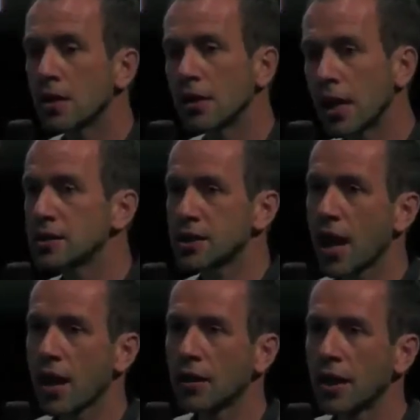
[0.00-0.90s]

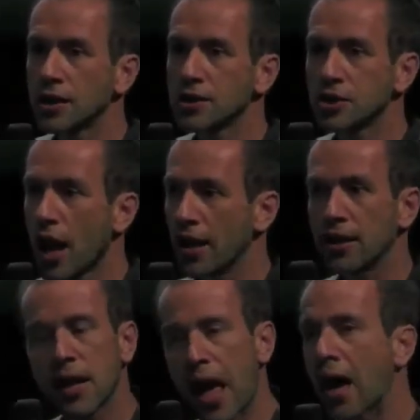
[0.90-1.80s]
Lynx Jet,
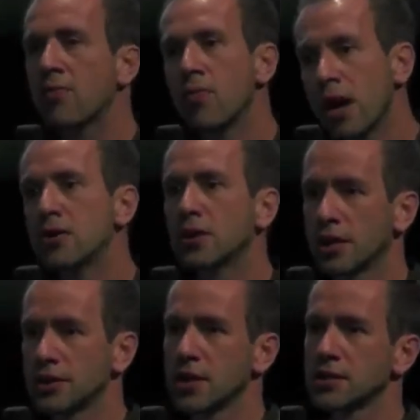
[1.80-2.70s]
had really good
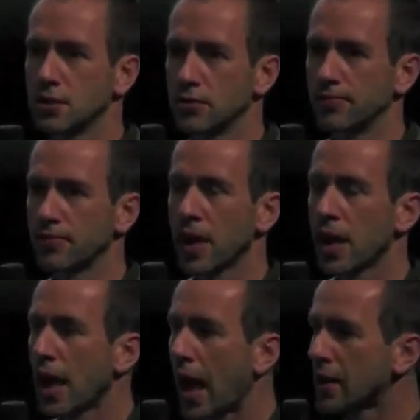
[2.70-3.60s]
ideas in them.
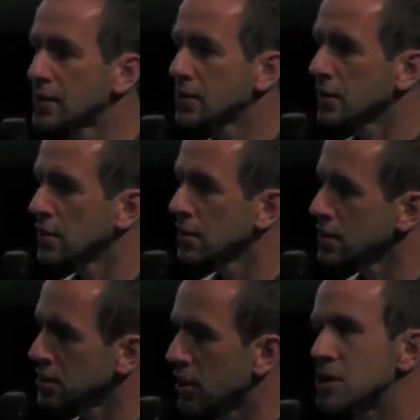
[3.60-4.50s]
And
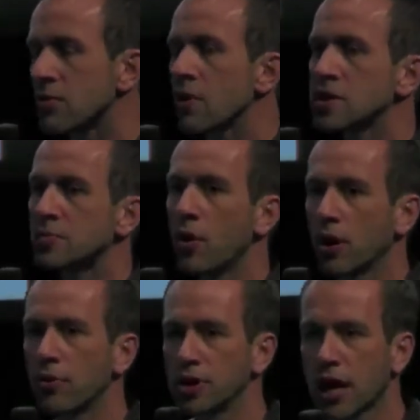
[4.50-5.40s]
so I just wrote this
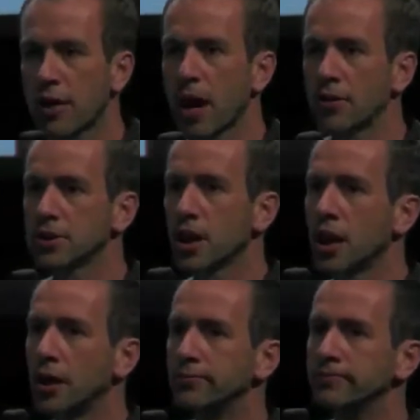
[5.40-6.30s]
book, which came out
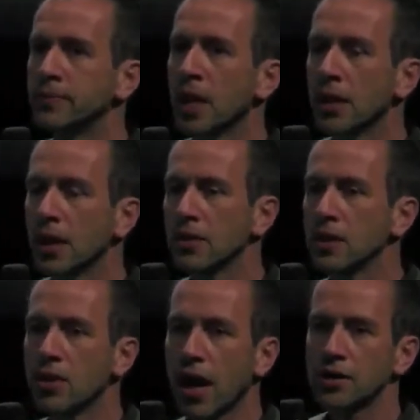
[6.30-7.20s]
in
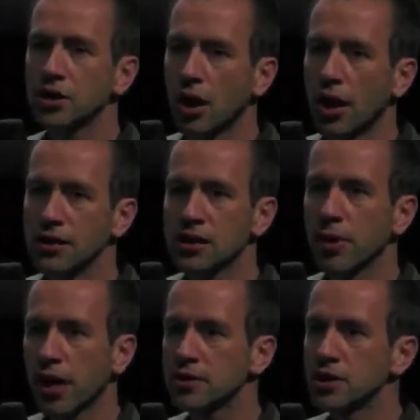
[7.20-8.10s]
the UK in July. It's
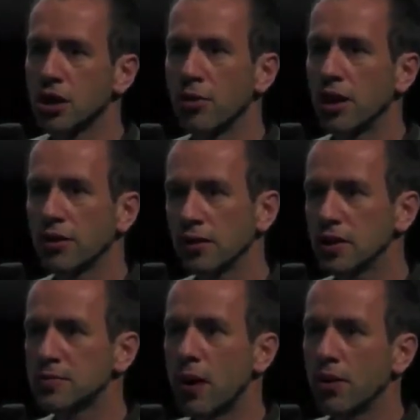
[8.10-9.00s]
coming out in Germany, I think,
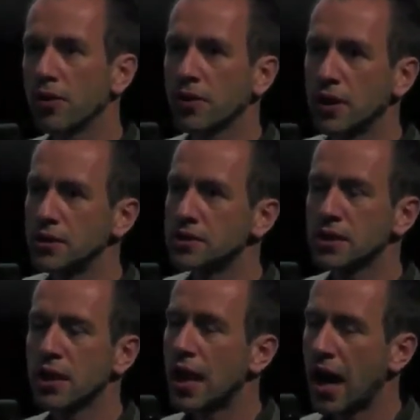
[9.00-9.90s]
this month, and it
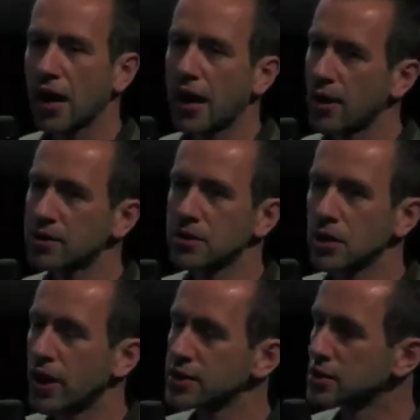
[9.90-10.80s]
came out in the
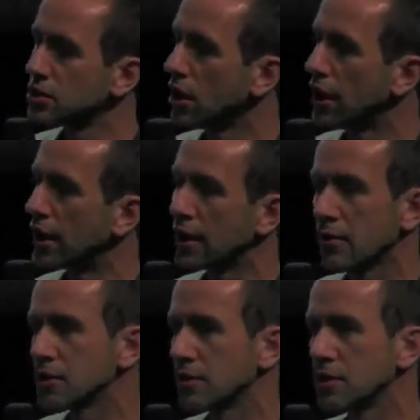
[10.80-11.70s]
US in July, and it
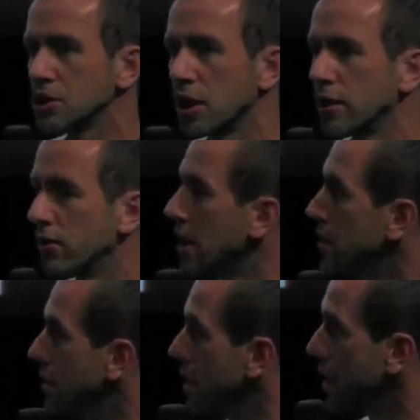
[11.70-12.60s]
comes out in China at the
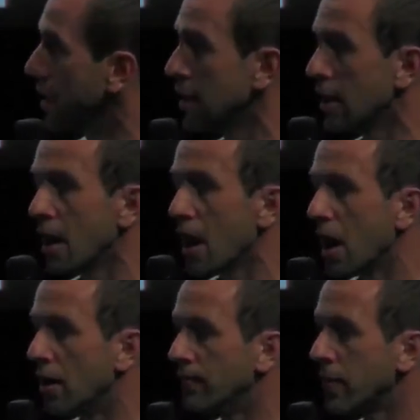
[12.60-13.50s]
end of the year,
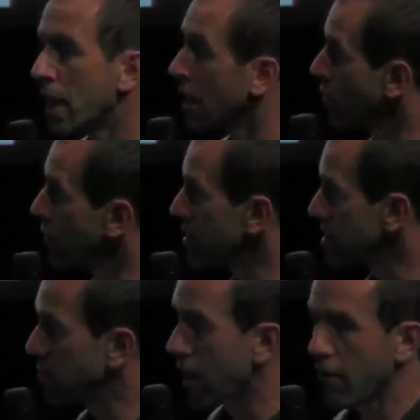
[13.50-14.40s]
called The
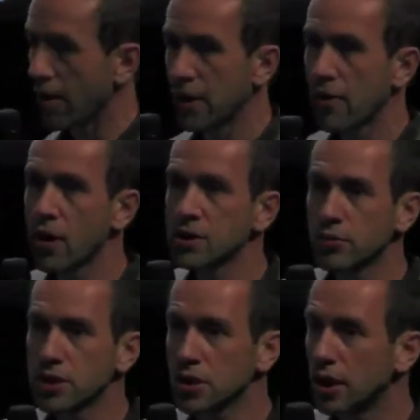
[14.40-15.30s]
Business Playground. And I wrote it
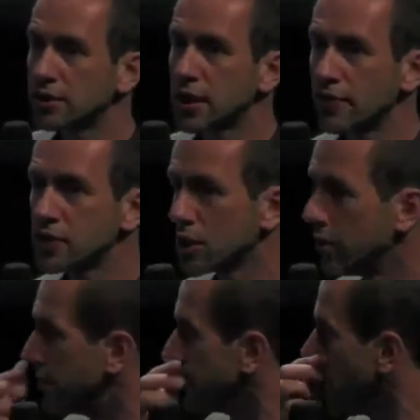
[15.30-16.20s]
with this guy, Dave
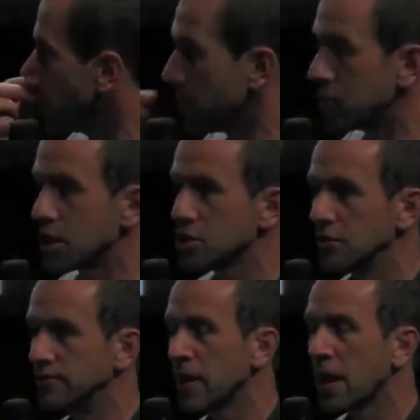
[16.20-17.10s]
Stewart, who's a
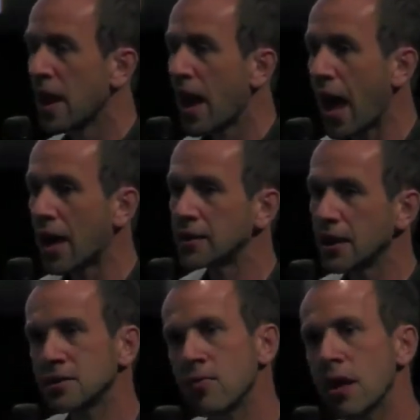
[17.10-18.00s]
musician. And
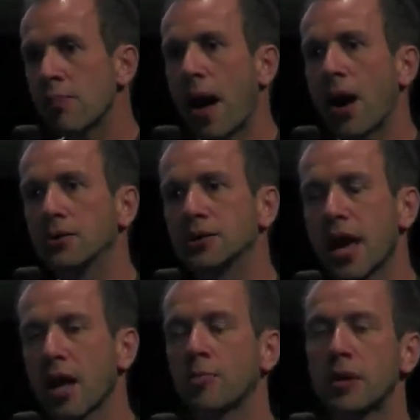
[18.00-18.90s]
it's really about
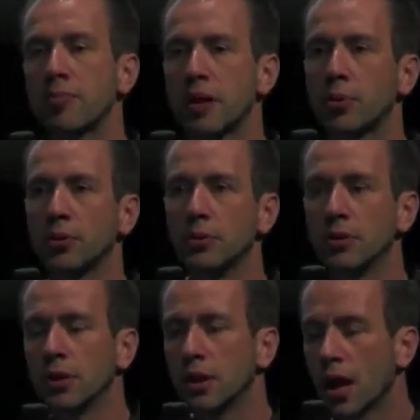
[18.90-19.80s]
helping
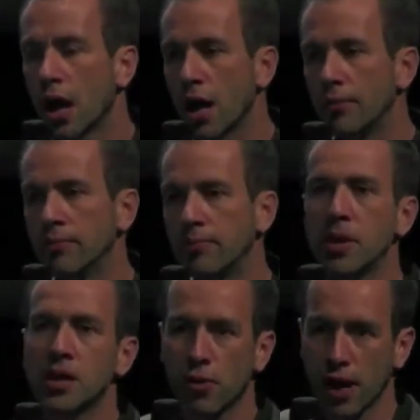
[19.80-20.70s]
people
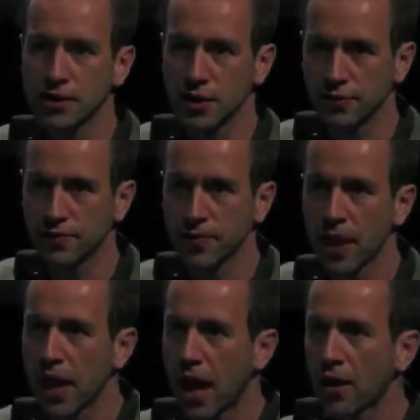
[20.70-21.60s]
be creative.
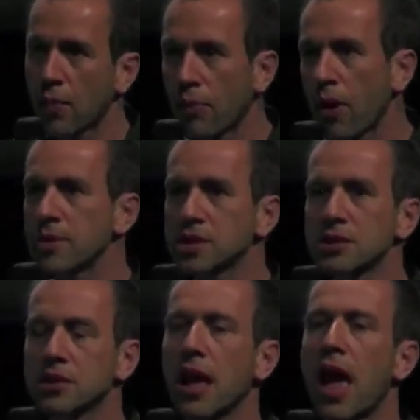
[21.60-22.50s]
And our premise
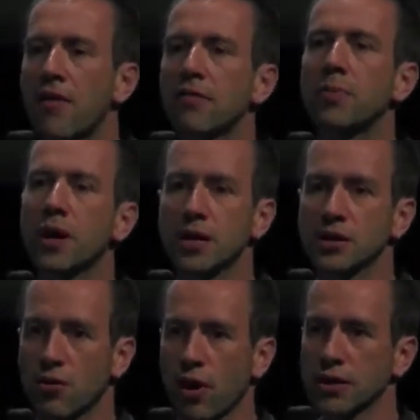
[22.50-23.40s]
is that everybody
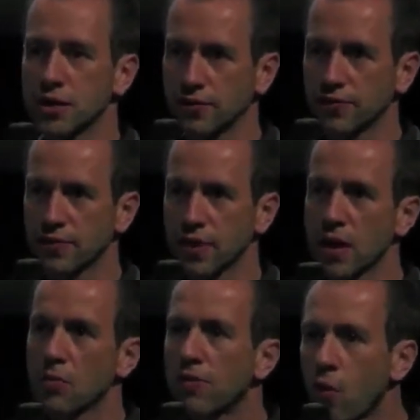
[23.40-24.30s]
is creative.
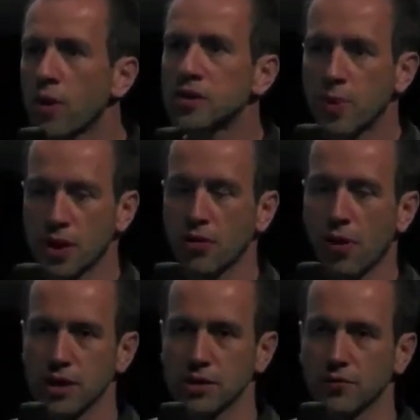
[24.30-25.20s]
We've always been
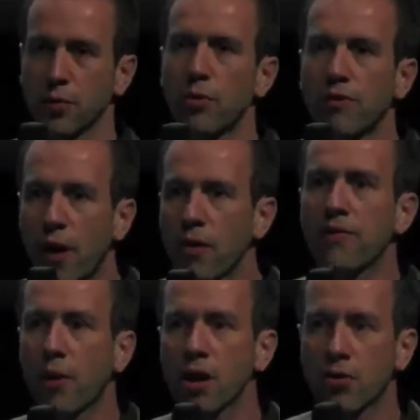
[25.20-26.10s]
creative. We were very,
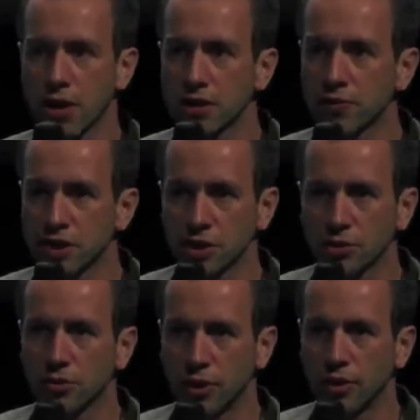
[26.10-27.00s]
very creative as
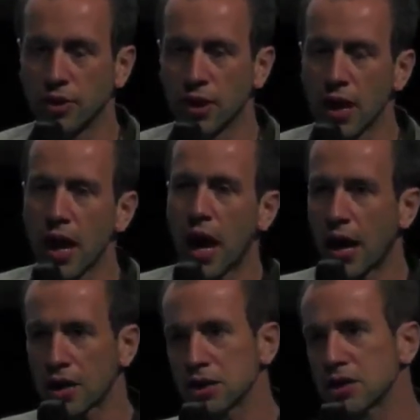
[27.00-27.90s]
children. And
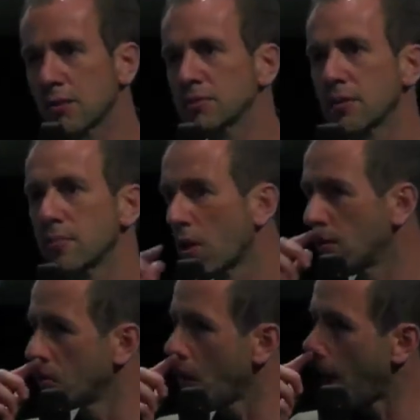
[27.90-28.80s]
actually, sometime
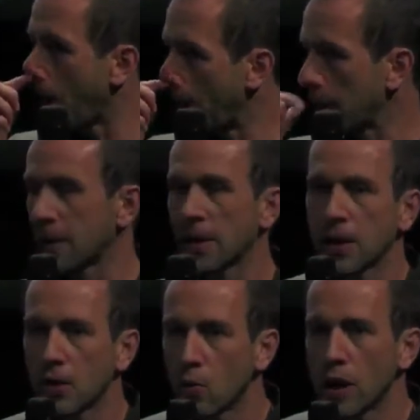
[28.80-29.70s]
along the way,
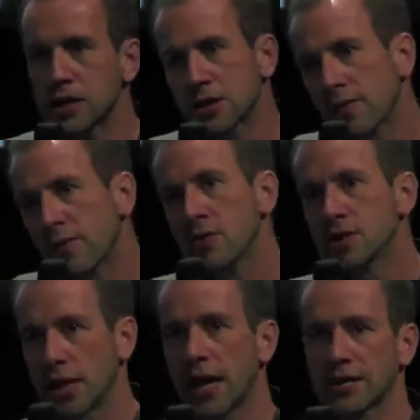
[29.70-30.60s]
we sort of
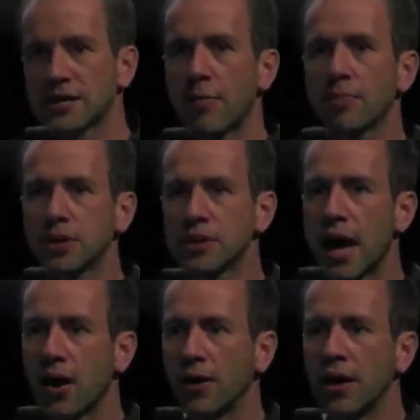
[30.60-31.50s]
lose it. It gets dampened
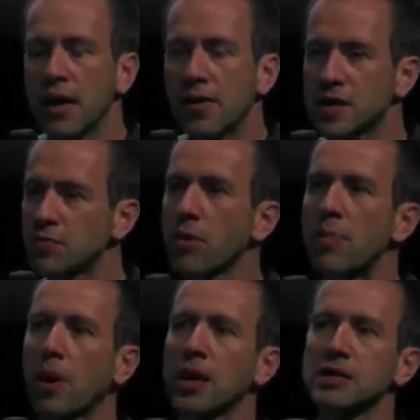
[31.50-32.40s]
down. This probably
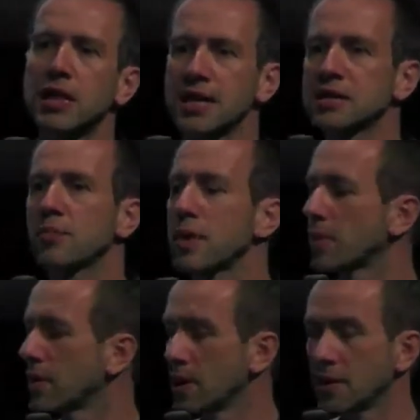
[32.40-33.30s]
applies less to
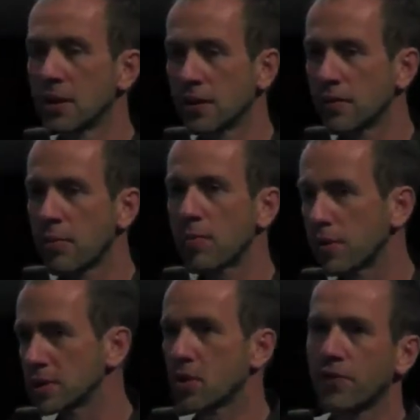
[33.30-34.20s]
people in the people
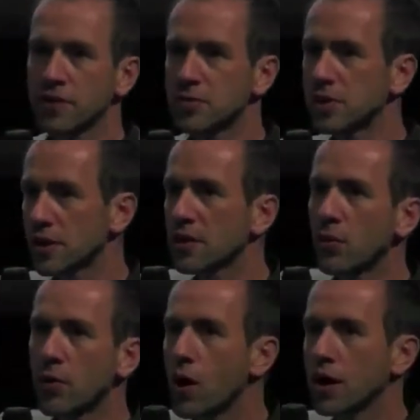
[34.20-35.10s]
in this conference, because I think
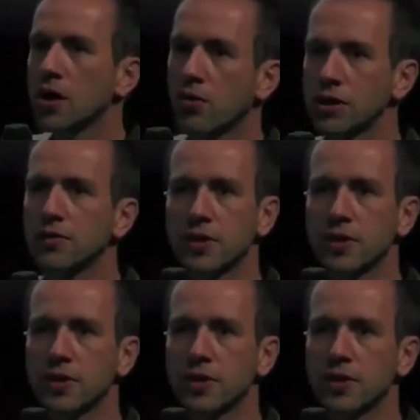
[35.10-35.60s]
we work in creative